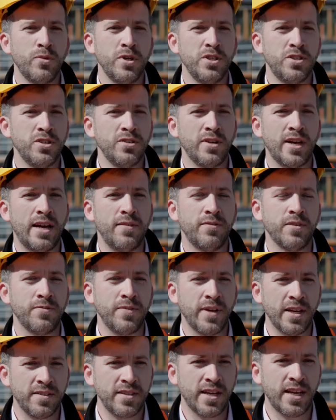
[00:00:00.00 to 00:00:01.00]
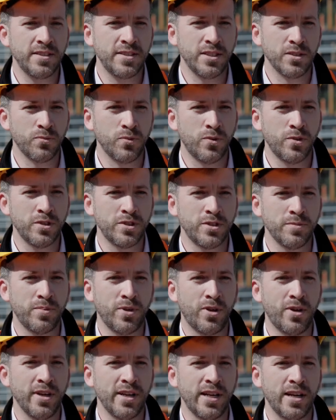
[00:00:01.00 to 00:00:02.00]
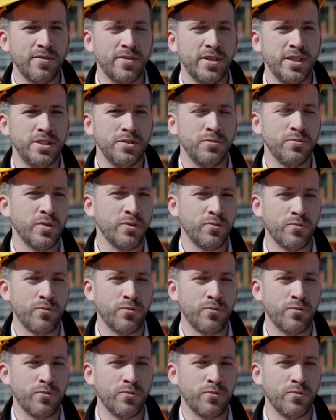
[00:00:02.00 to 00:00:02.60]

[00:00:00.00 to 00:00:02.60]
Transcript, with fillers: we do have a fantastic water supply in our region.